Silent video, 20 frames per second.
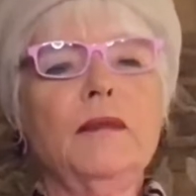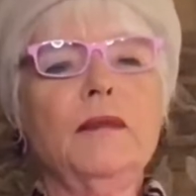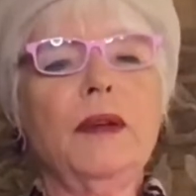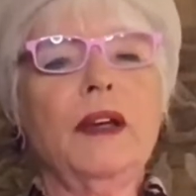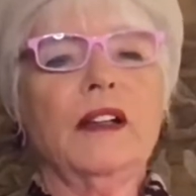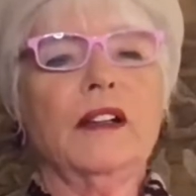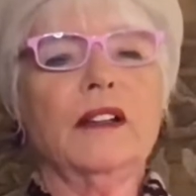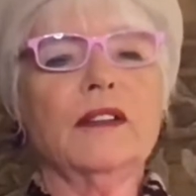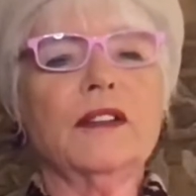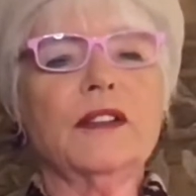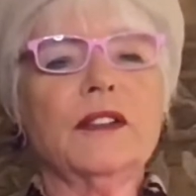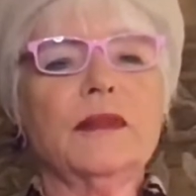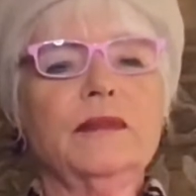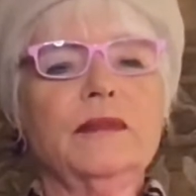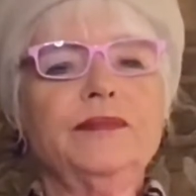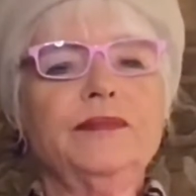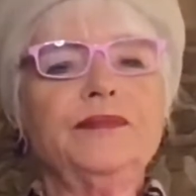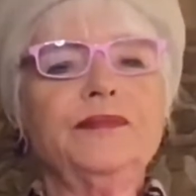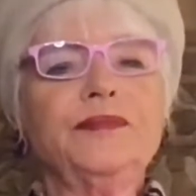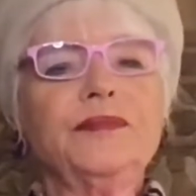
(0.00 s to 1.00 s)
bells
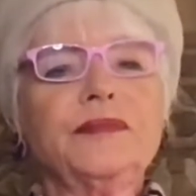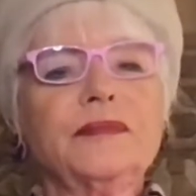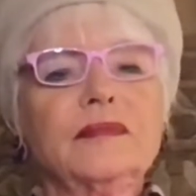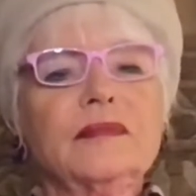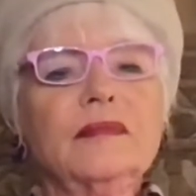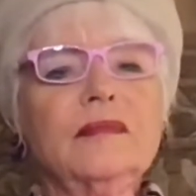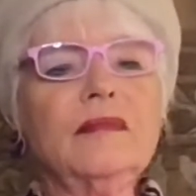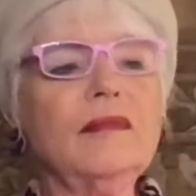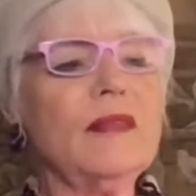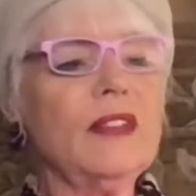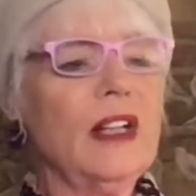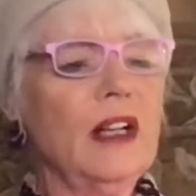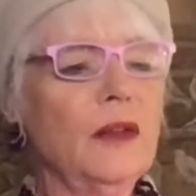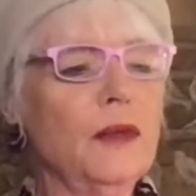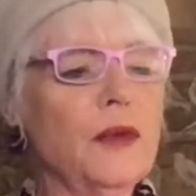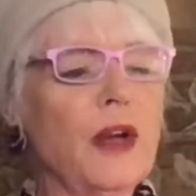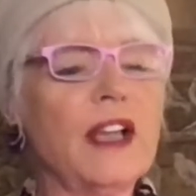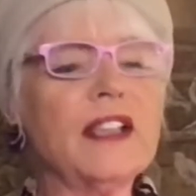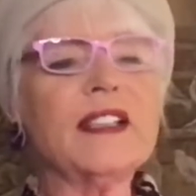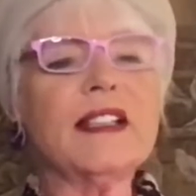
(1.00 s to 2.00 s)

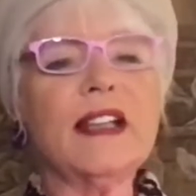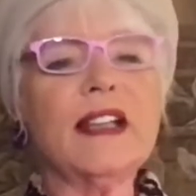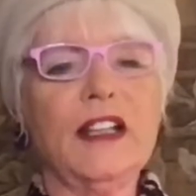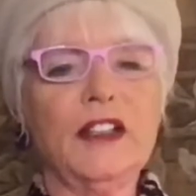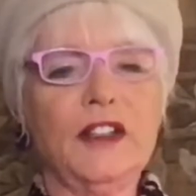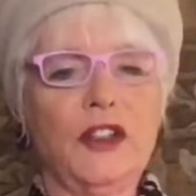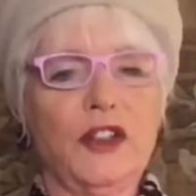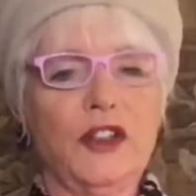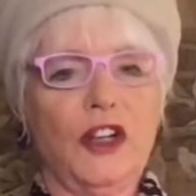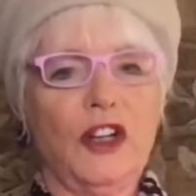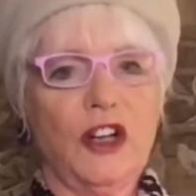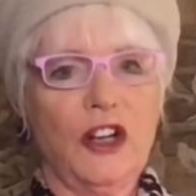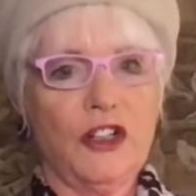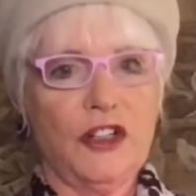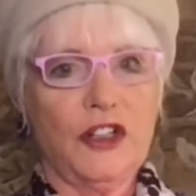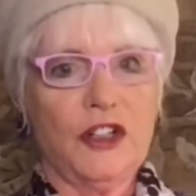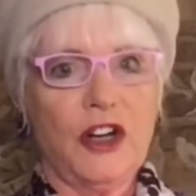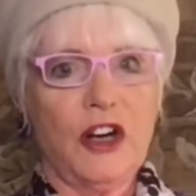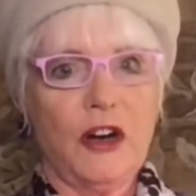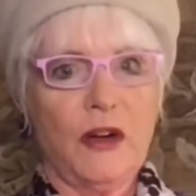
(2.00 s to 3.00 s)
resonate to the heart
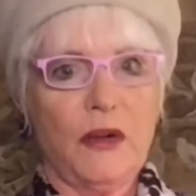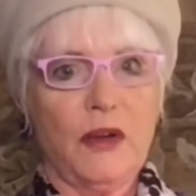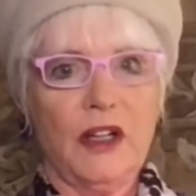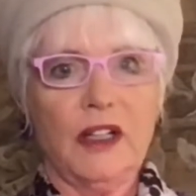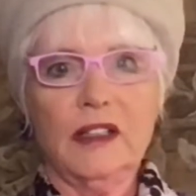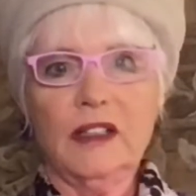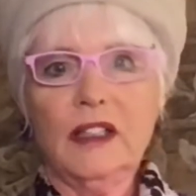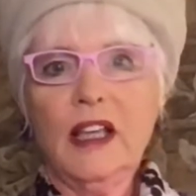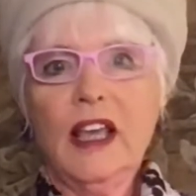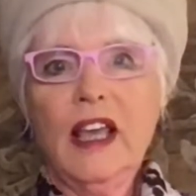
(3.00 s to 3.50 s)
chakra.